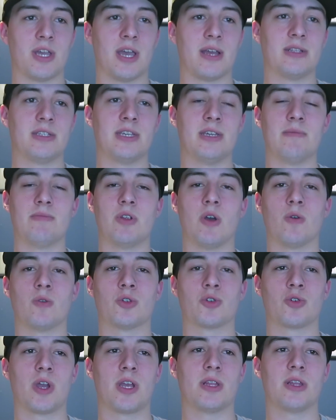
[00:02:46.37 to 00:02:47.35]
ten team no
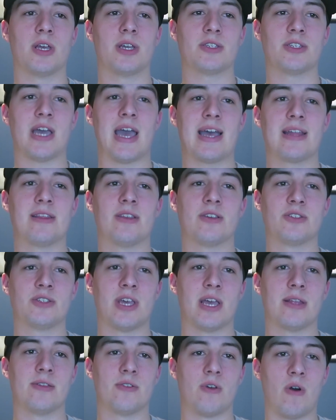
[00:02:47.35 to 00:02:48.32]
trade list, had the
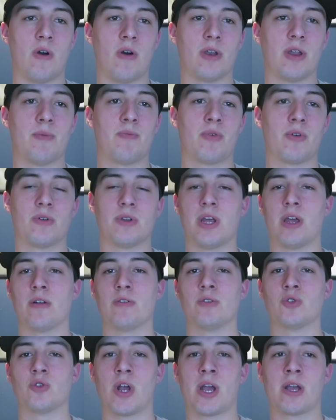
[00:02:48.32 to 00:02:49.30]
Sens on it per
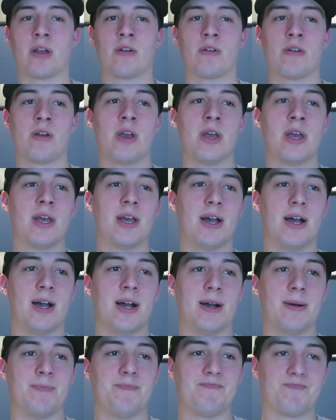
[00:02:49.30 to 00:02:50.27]
Darren Dreger.
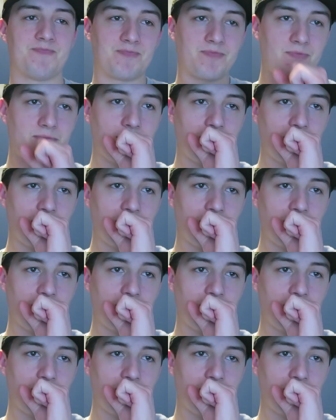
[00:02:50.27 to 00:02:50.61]
Um,